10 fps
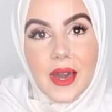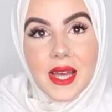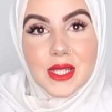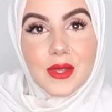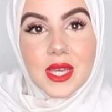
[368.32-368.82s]

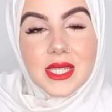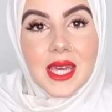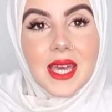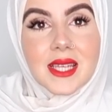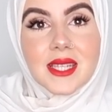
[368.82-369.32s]
guys, so this
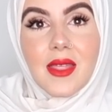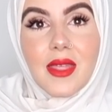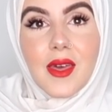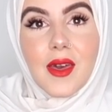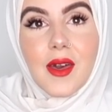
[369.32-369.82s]
is
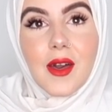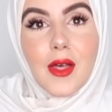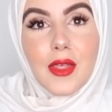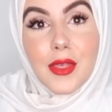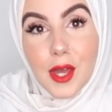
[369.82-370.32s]
the
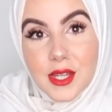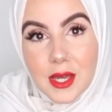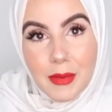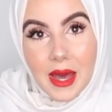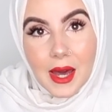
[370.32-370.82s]

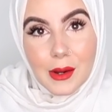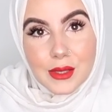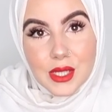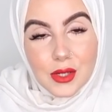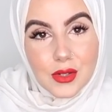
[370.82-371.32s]

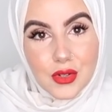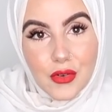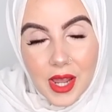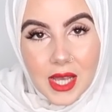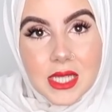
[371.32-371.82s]
£13
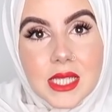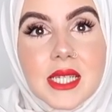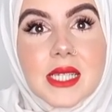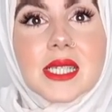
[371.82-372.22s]
dress.